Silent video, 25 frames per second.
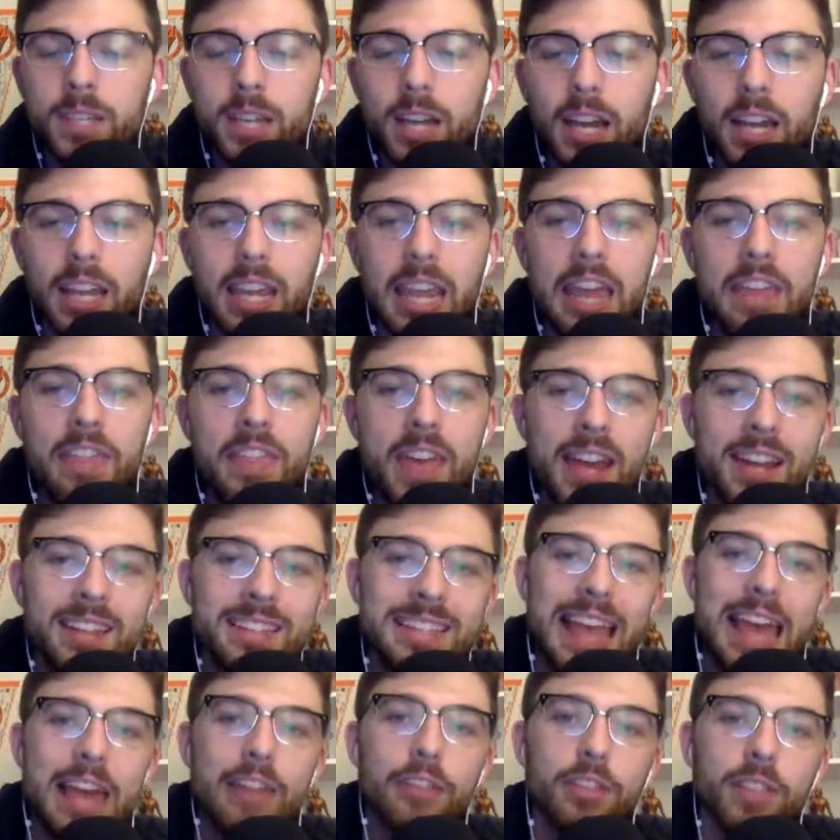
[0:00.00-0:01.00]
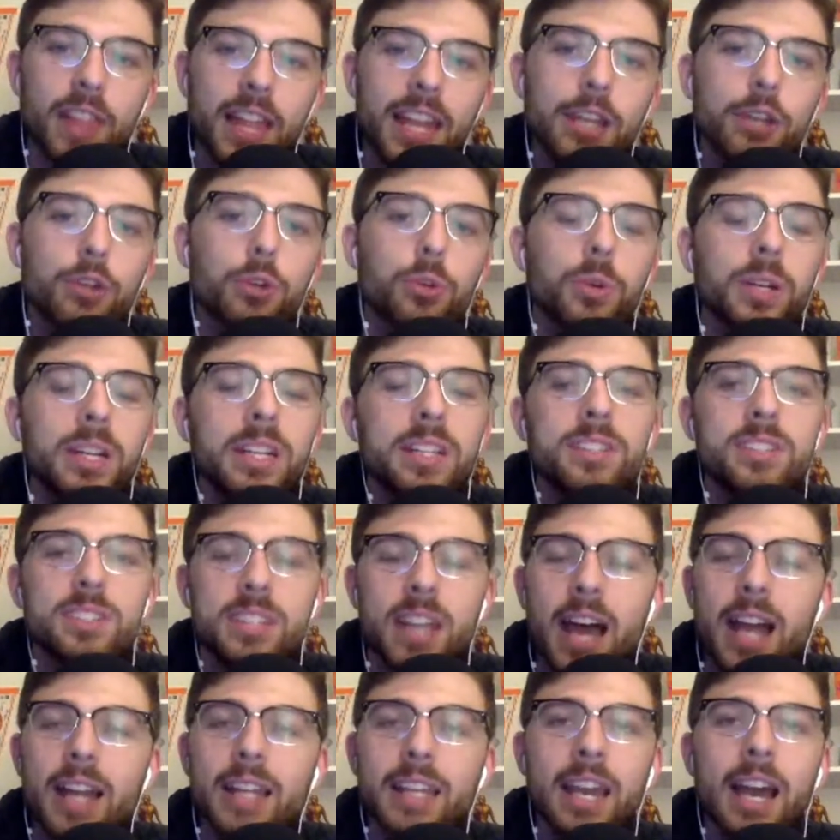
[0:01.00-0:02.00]
Again, that is
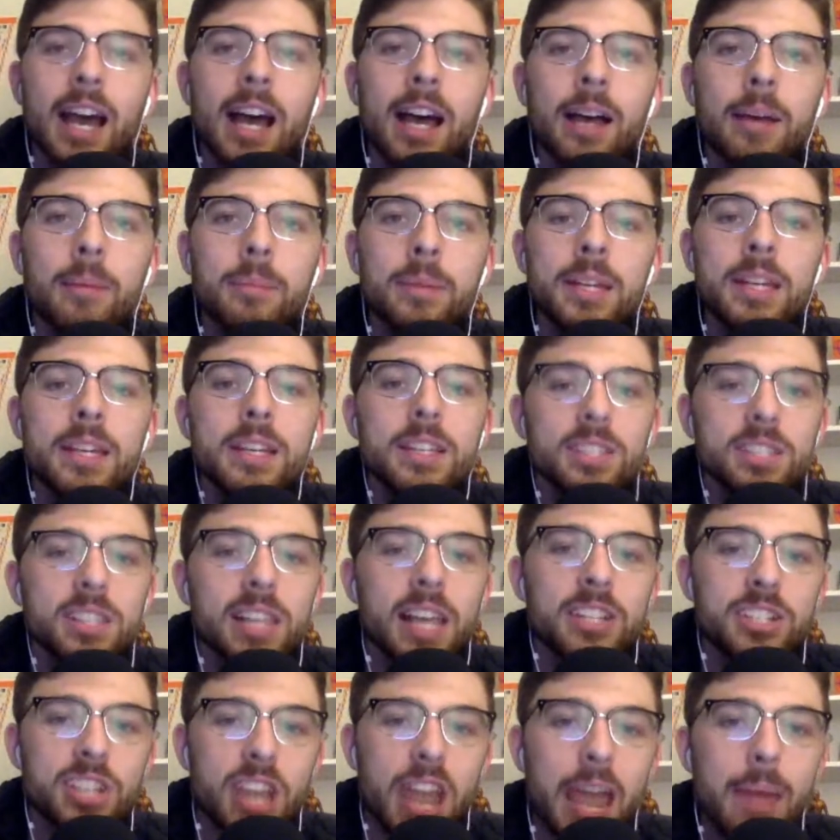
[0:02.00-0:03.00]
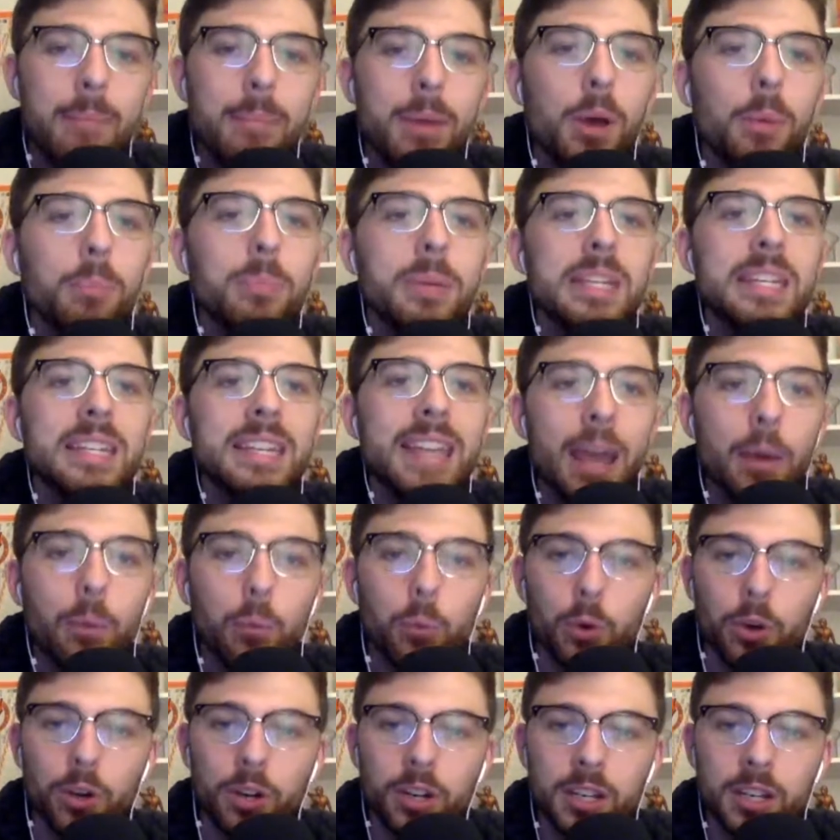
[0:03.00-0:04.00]
athleticgreens.com/MLB
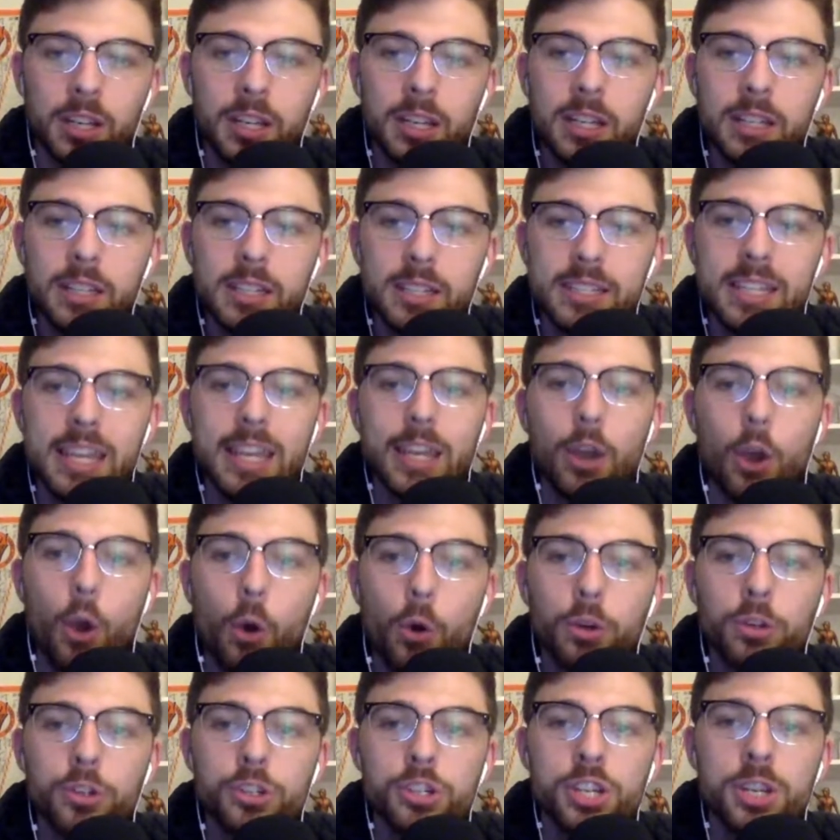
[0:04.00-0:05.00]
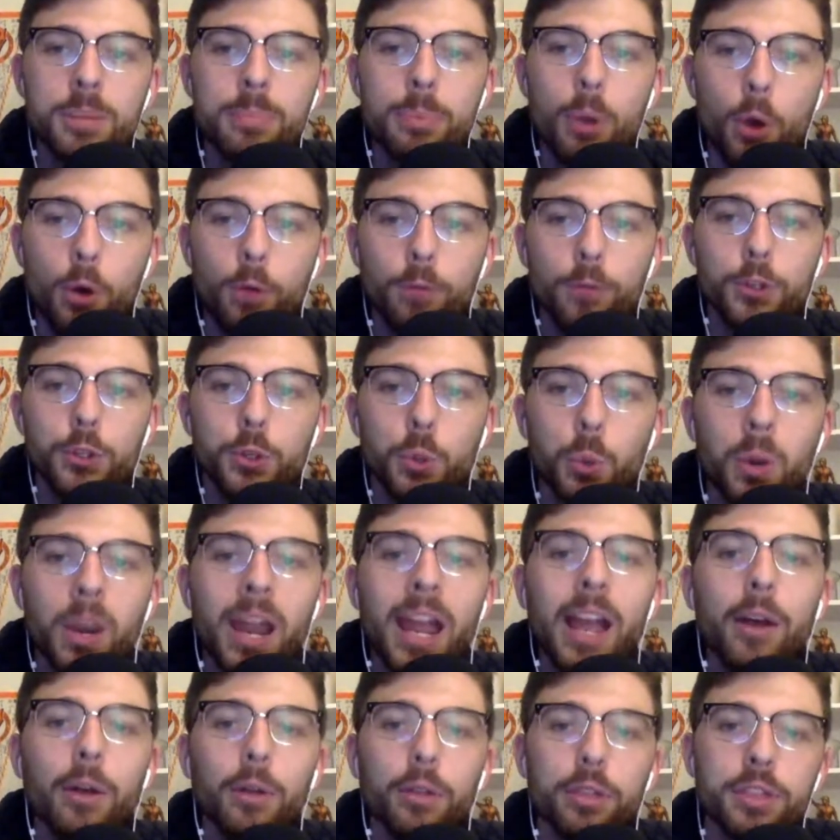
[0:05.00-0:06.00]
network to take ownership over your
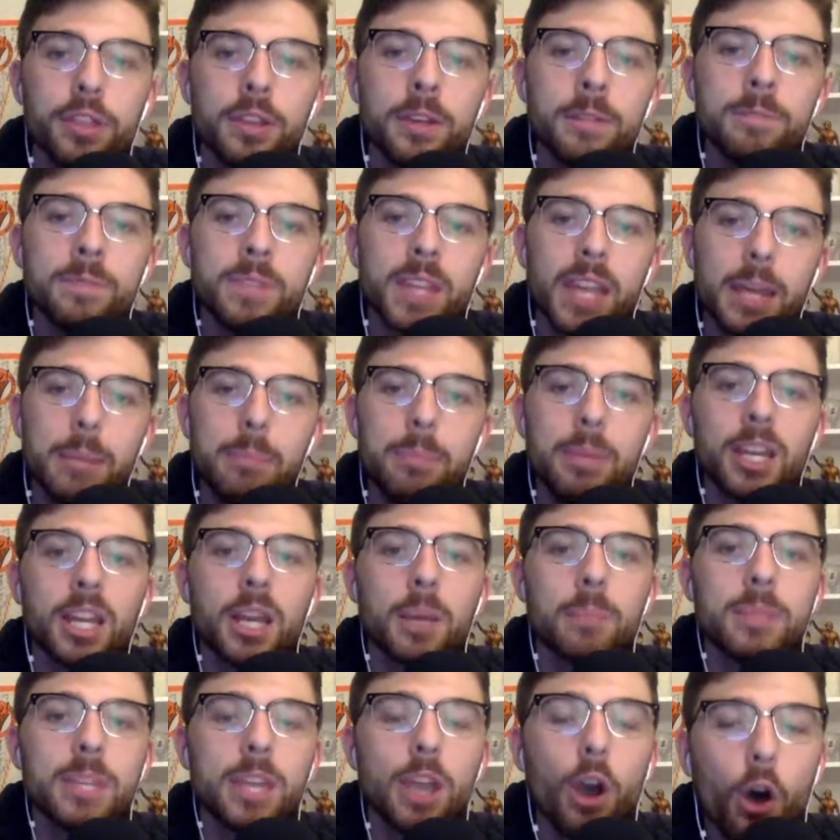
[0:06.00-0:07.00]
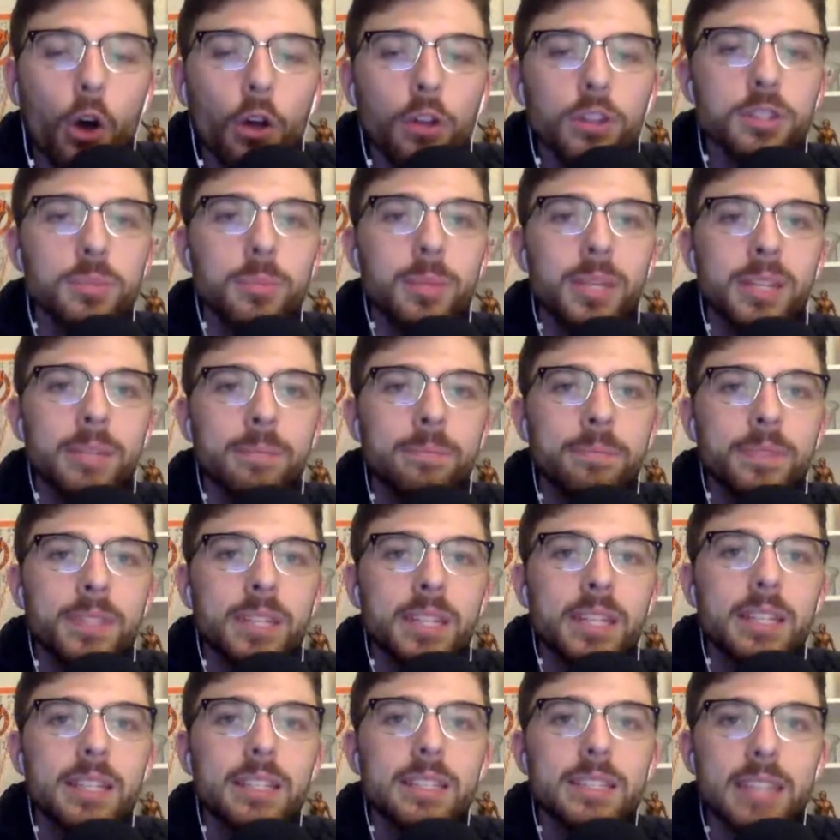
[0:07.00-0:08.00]
health and pick up the ultimate
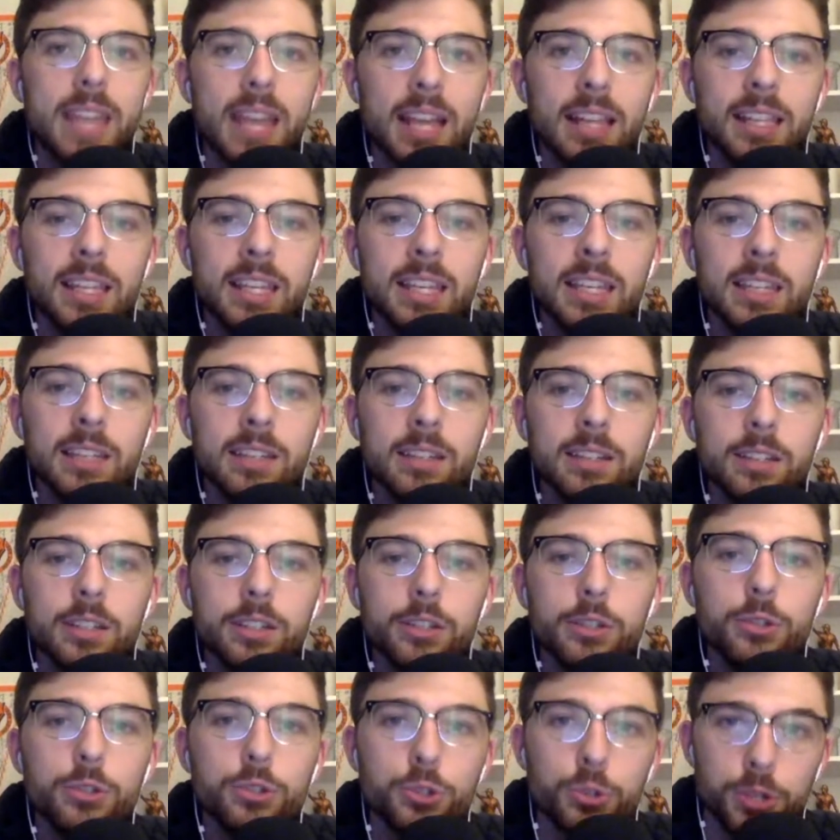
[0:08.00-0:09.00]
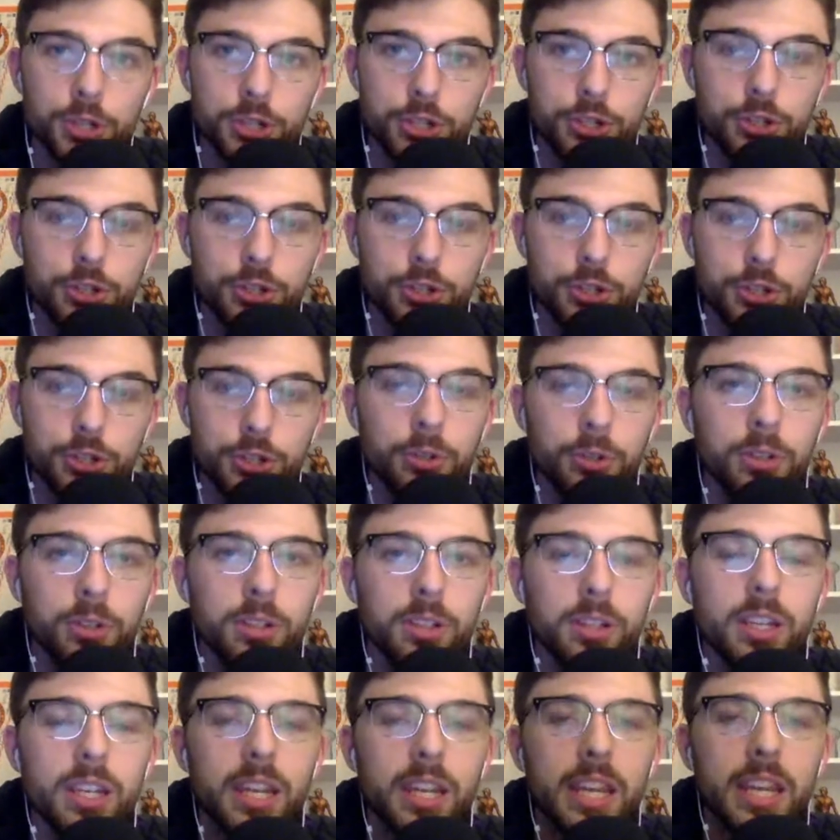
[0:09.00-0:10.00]
daily nutritional
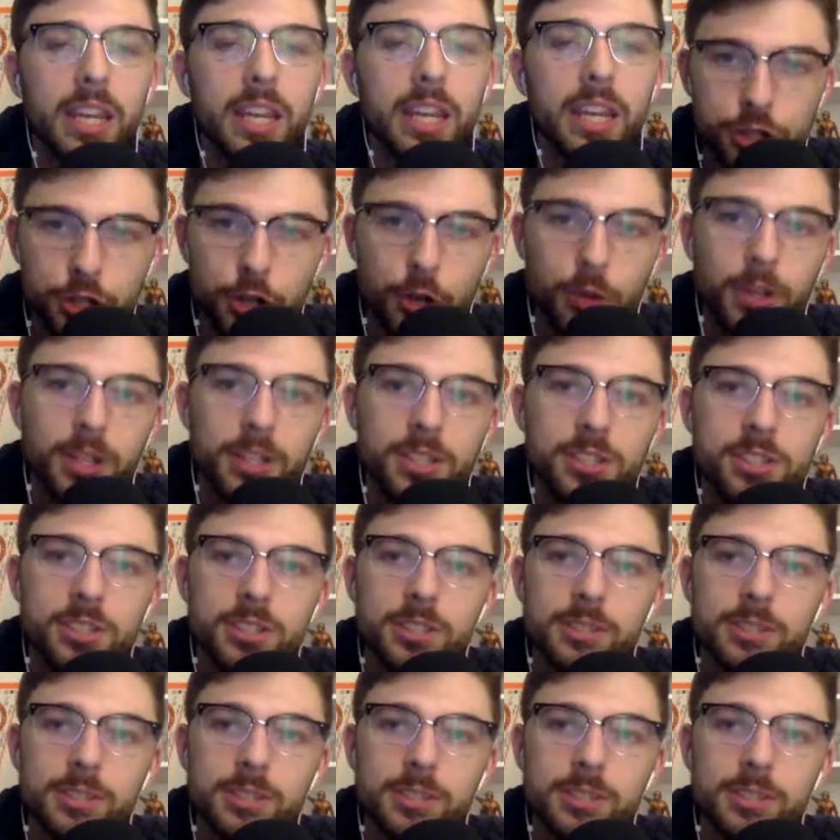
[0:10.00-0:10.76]
insurance.